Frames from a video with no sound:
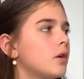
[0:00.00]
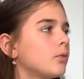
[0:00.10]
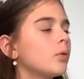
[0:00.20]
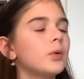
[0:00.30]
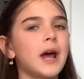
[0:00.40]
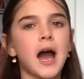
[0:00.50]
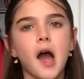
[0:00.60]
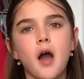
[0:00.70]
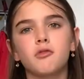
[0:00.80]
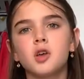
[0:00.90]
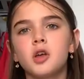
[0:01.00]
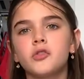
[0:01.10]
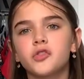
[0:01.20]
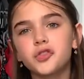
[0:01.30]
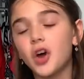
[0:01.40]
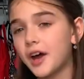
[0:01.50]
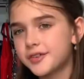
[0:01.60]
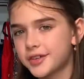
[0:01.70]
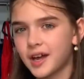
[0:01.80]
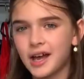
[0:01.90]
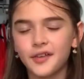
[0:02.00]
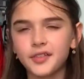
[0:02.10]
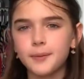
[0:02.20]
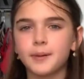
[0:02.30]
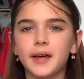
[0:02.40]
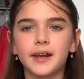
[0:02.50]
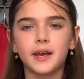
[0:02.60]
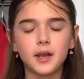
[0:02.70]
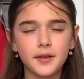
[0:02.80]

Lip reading: we would have such a healthy planet,